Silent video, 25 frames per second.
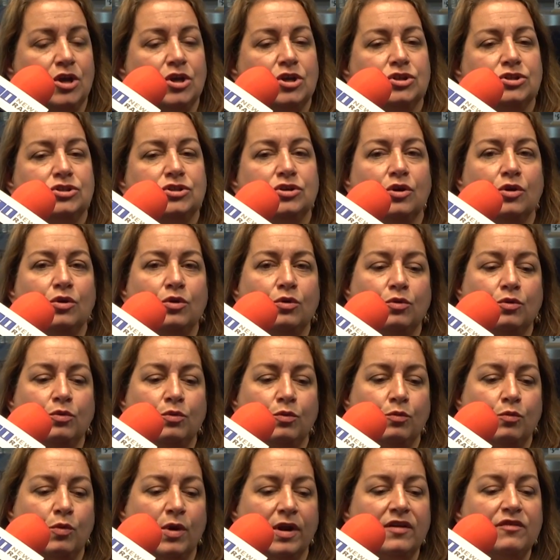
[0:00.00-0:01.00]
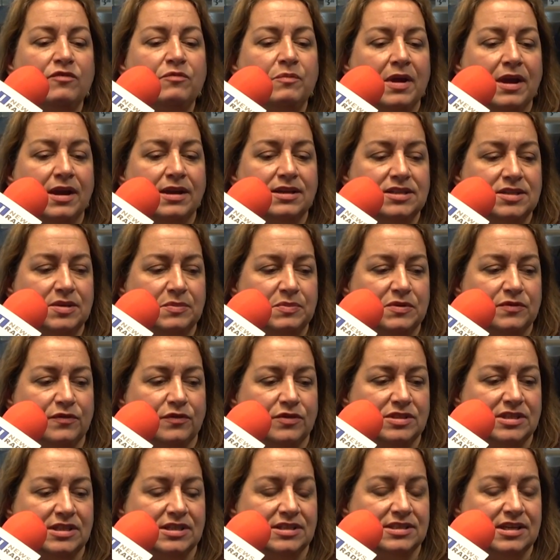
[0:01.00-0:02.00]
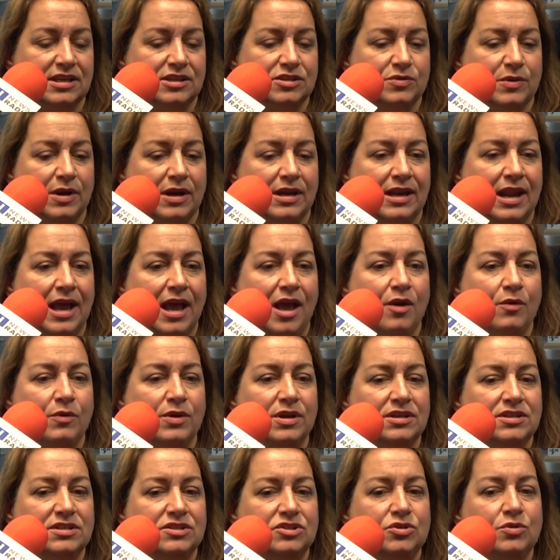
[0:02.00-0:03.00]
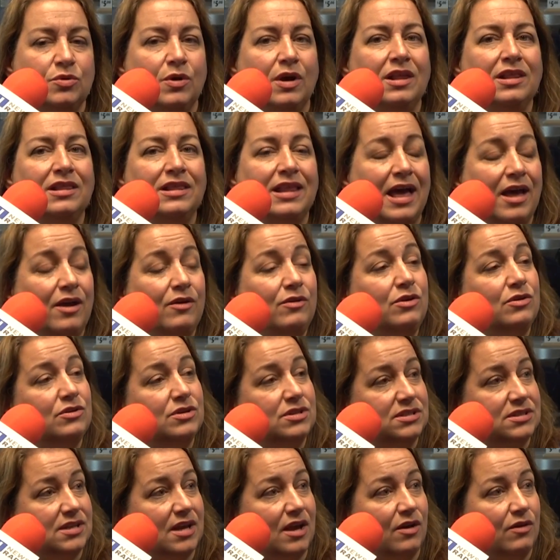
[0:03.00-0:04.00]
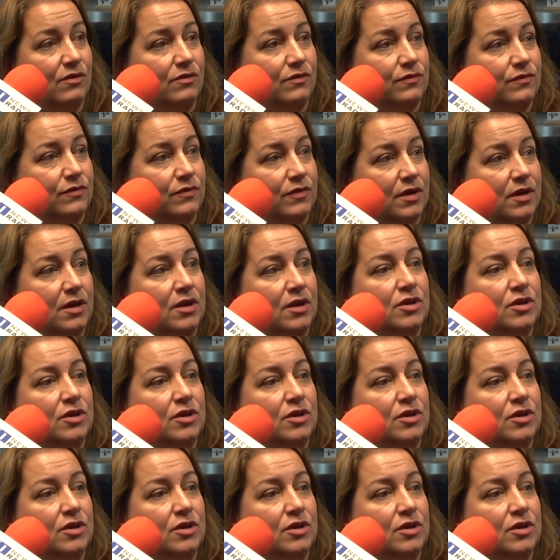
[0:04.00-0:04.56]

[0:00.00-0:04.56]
So one of my tips for success right now is to allow yourself